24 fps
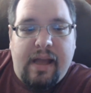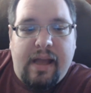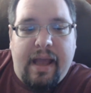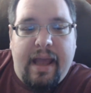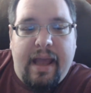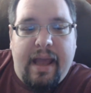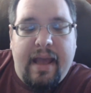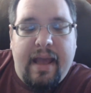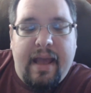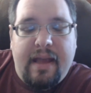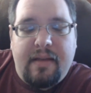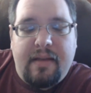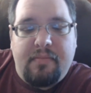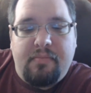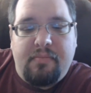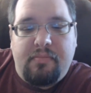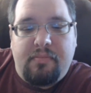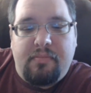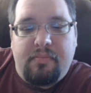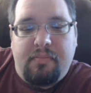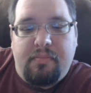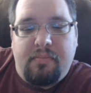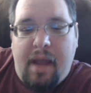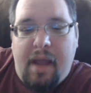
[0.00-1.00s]
And
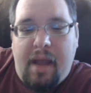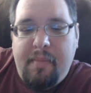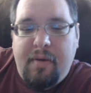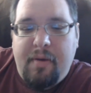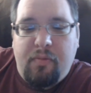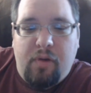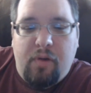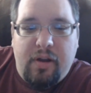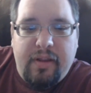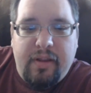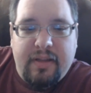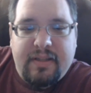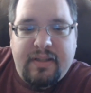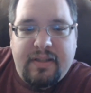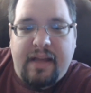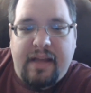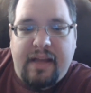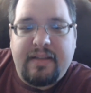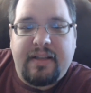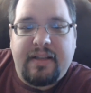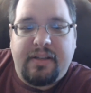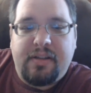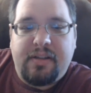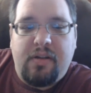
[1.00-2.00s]
maybe one of these
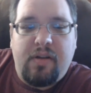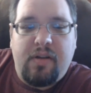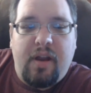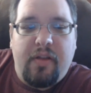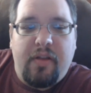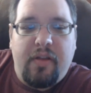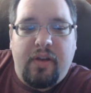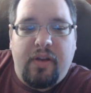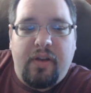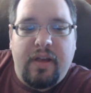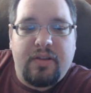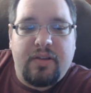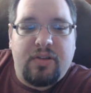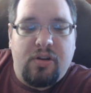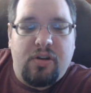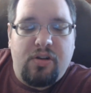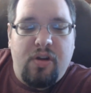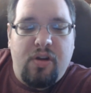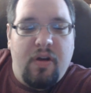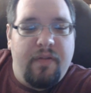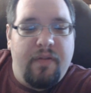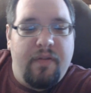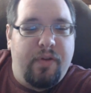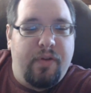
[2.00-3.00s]
days I'll do another list or
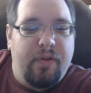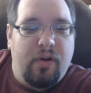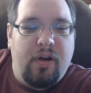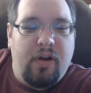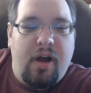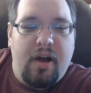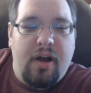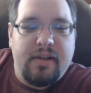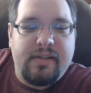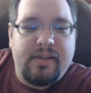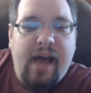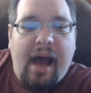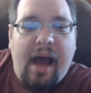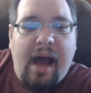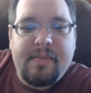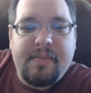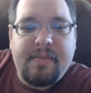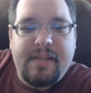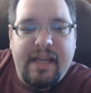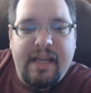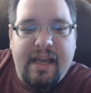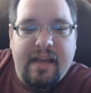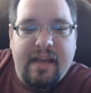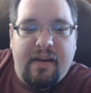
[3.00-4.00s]
do a full on
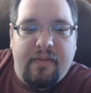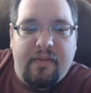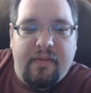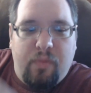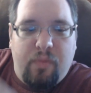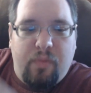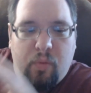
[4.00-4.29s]
top 10 of